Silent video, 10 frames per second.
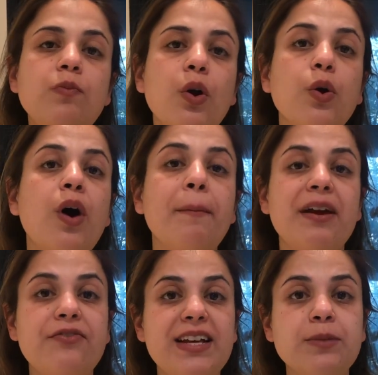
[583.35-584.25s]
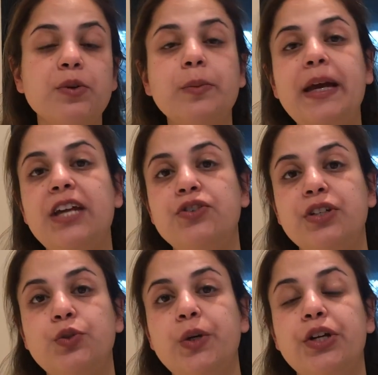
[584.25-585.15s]
or go on my Facebook page,
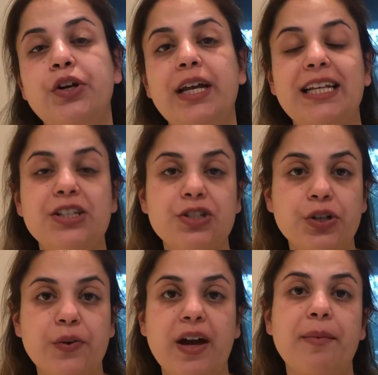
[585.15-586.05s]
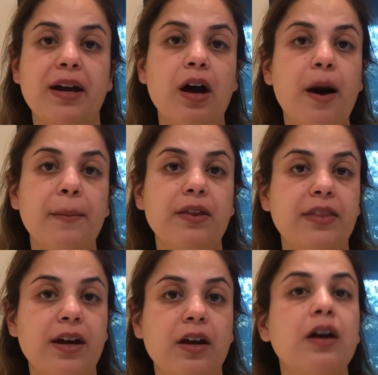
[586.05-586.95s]
Twitter, and Instagram and comment
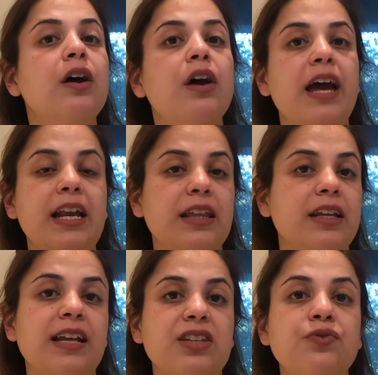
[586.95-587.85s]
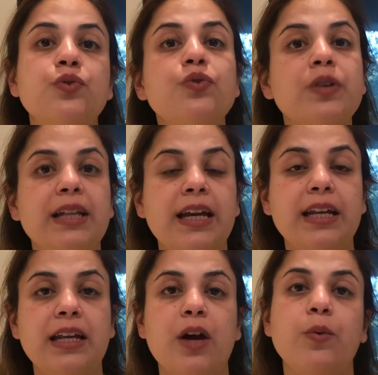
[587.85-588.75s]
there. Anything that's food
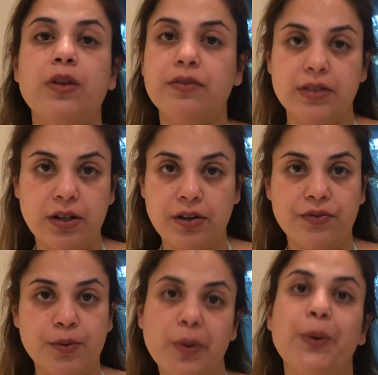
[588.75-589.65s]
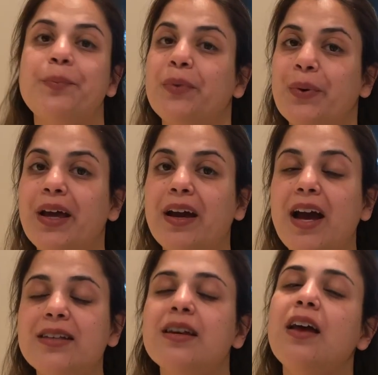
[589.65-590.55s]
related, I would love to hear from you. Okay,
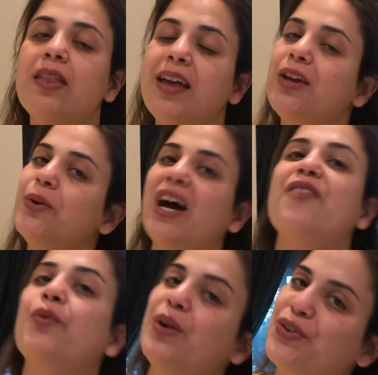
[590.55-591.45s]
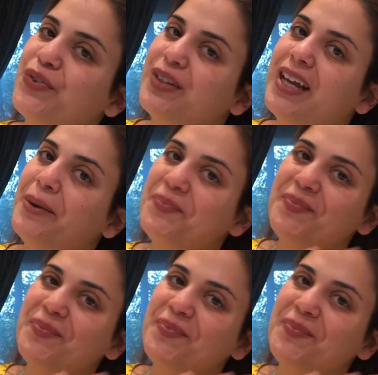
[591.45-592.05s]
guys? Thank you and have a wonderful day.